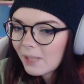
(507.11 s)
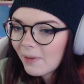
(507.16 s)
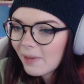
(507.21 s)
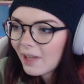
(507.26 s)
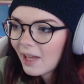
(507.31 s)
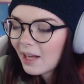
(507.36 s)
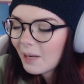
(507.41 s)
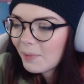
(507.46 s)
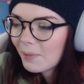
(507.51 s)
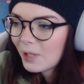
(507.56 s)

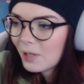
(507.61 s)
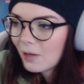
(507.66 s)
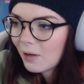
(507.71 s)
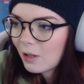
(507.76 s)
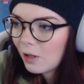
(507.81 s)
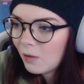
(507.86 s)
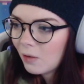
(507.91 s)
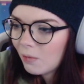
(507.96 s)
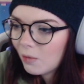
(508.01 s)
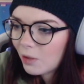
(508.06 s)
that episode of
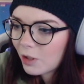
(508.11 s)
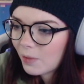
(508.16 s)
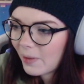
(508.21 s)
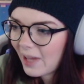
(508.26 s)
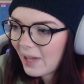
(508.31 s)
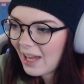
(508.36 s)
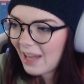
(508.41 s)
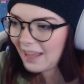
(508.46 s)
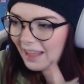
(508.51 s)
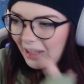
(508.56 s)
Clone Wars where they
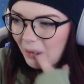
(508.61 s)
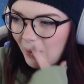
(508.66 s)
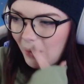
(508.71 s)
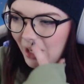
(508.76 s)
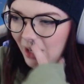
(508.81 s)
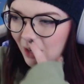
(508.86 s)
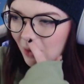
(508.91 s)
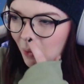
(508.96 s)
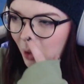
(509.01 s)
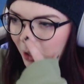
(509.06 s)
had, like, the
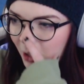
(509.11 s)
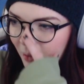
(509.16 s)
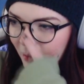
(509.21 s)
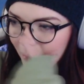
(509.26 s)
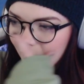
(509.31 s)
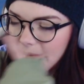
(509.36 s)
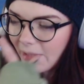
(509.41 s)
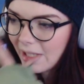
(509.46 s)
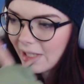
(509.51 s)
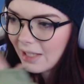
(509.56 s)
weird
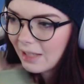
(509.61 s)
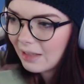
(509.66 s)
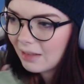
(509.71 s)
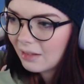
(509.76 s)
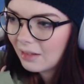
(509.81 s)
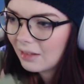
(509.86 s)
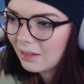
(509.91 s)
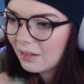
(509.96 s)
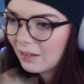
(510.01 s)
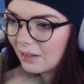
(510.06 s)
worms
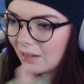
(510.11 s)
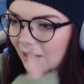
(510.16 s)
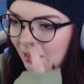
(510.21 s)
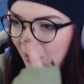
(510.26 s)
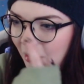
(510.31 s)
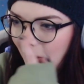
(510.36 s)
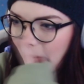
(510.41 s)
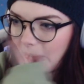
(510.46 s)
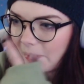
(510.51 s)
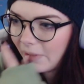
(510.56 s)

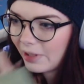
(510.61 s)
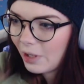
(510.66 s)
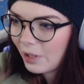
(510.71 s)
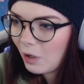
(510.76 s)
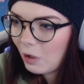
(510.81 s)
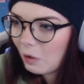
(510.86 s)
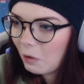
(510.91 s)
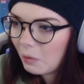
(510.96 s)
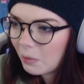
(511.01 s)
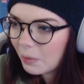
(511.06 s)
going up their
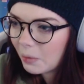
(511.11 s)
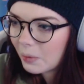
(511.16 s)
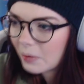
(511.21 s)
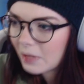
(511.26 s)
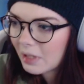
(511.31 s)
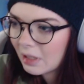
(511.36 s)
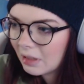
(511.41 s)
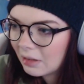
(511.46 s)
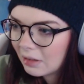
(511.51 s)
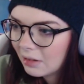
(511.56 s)
nose.
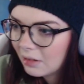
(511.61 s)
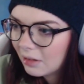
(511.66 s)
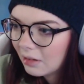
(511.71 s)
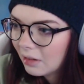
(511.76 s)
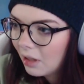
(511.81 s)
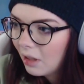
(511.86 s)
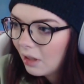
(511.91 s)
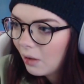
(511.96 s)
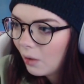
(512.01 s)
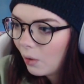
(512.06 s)

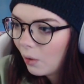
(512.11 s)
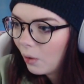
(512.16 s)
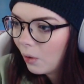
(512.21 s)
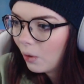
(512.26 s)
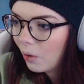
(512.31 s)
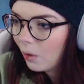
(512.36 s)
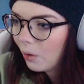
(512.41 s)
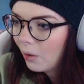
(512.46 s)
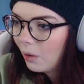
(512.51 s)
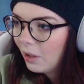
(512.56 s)

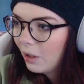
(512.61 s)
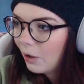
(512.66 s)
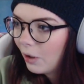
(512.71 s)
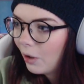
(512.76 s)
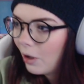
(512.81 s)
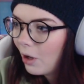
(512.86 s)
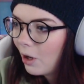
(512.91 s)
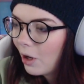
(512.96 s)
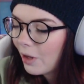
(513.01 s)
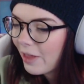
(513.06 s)
Oh,
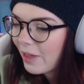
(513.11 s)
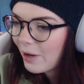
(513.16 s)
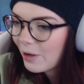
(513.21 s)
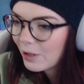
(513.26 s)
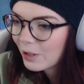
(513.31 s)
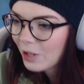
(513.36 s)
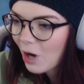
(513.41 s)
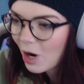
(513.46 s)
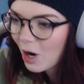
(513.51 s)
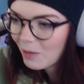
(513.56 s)
oh, the old
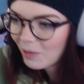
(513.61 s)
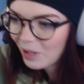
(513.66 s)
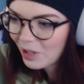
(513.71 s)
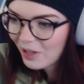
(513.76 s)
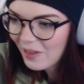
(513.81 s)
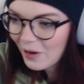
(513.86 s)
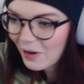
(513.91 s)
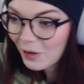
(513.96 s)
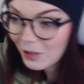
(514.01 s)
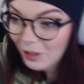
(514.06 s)
armor,
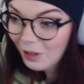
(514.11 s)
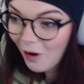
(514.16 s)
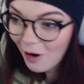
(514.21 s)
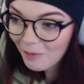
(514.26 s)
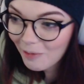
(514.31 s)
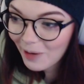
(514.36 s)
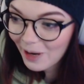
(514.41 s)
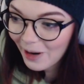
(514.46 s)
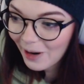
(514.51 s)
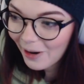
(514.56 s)
the old
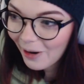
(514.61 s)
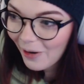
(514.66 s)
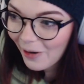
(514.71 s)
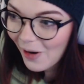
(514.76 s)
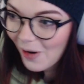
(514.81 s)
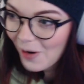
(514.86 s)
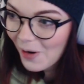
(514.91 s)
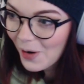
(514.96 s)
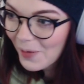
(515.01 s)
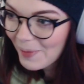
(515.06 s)
armor.
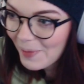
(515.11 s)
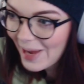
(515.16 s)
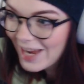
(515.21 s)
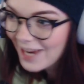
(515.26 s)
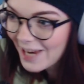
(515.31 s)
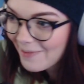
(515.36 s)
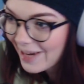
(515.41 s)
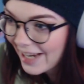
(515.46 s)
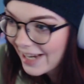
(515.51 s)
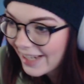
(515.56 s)
Oh,
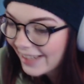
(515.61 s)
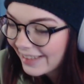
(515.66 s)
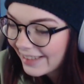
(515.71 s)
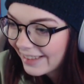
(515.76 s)
baby.